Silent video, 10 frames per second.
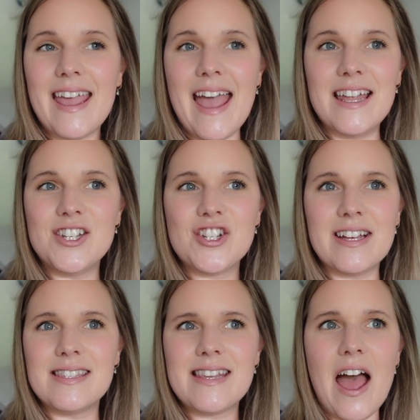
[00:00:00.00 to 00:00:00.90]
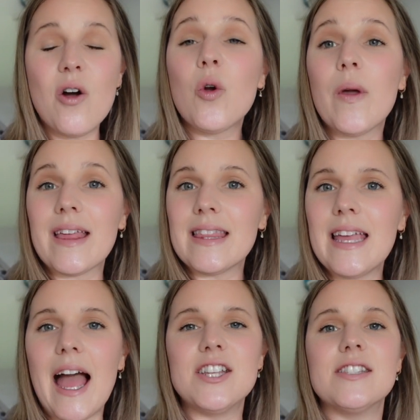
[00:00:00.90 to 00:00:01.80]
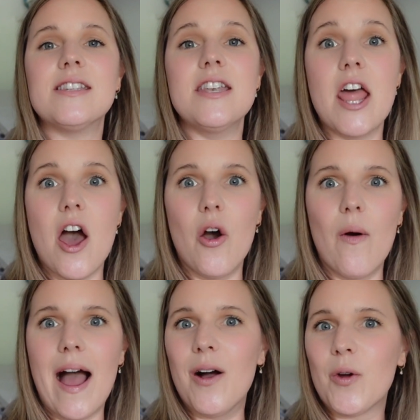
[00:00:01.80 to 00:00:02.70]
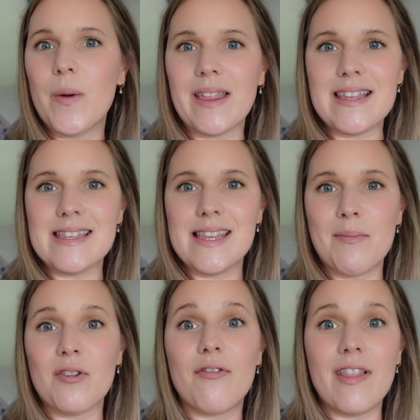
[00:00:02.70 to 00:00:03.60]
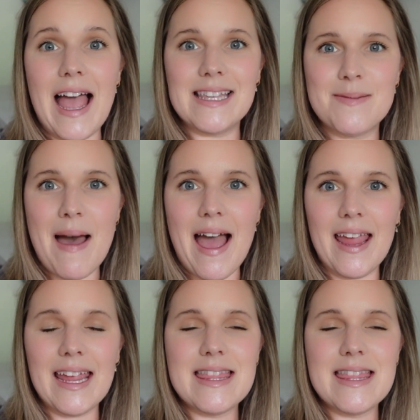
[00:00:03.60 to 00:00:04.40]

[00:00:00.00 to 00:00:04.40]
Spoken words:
And just how quickly, I just know how quickly the summer flies by.